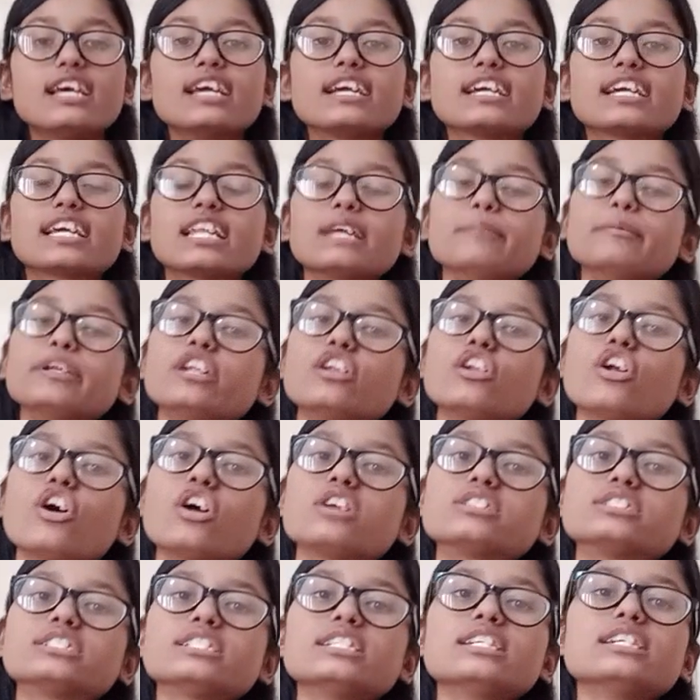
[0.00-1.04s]

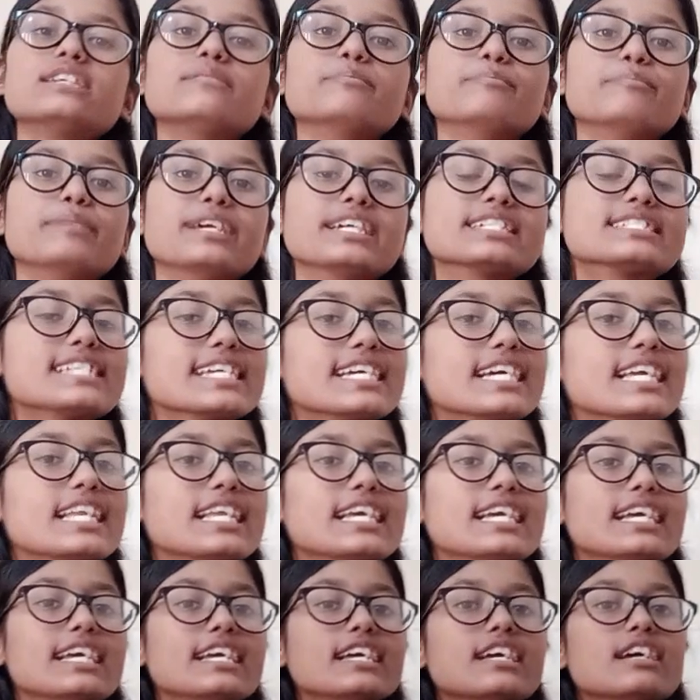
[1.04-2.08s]
Criminology
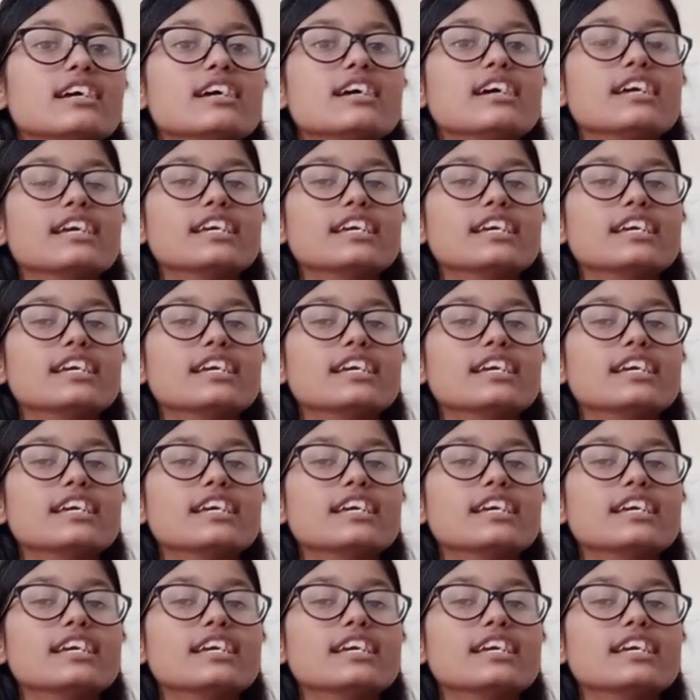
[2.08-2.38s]
basically,